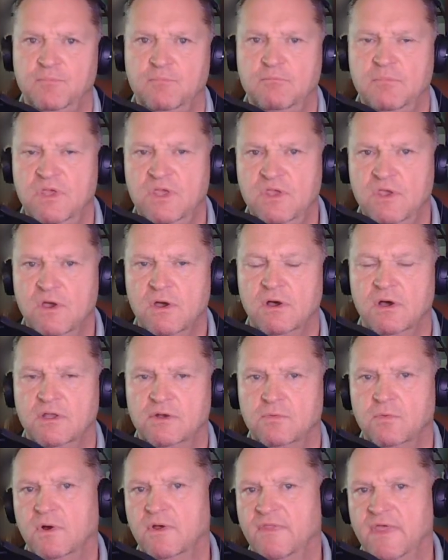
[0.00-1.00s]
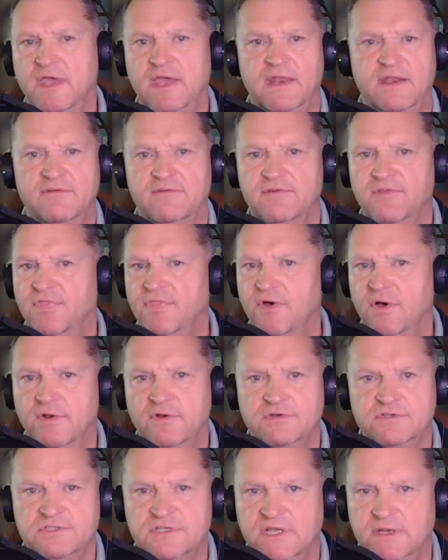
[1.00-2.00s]
beyond what they had ever thought
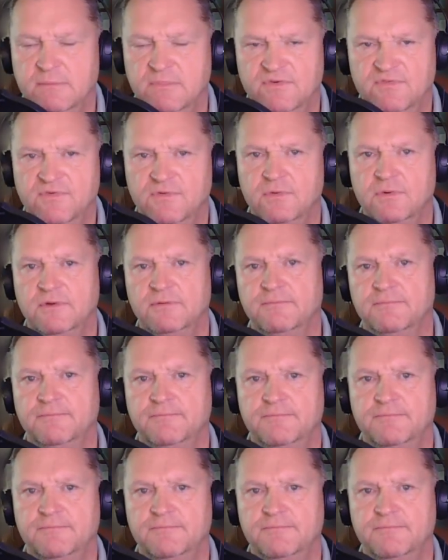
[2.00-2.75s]
or seen before.